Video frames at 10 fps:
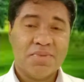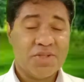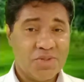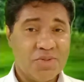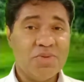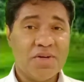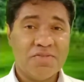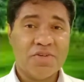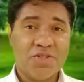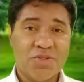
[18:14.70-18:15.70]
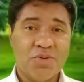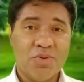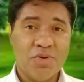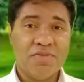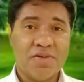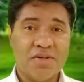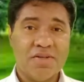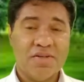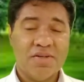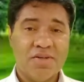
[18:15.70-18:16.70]
But you do have control over
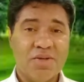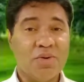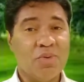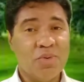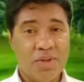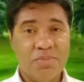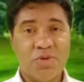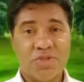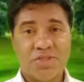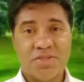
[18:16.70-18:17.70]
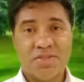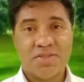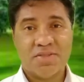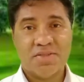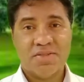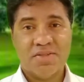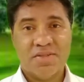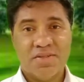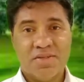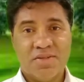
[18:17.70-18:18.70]
your own emotions,
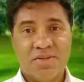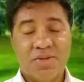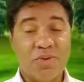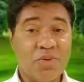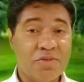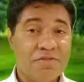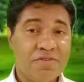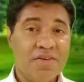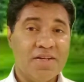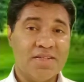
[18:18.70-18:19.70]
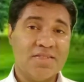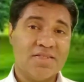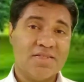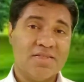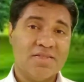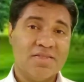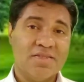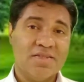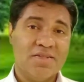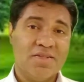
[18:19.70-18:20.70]
your own feelings,
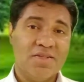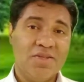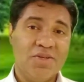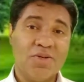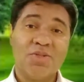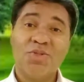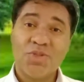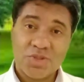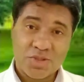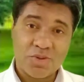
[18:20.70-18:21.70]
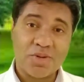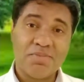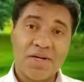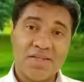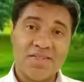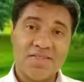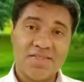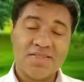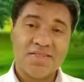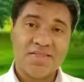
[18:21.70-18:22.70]
your thought
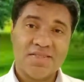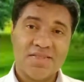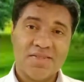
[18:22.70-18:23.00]
patterns.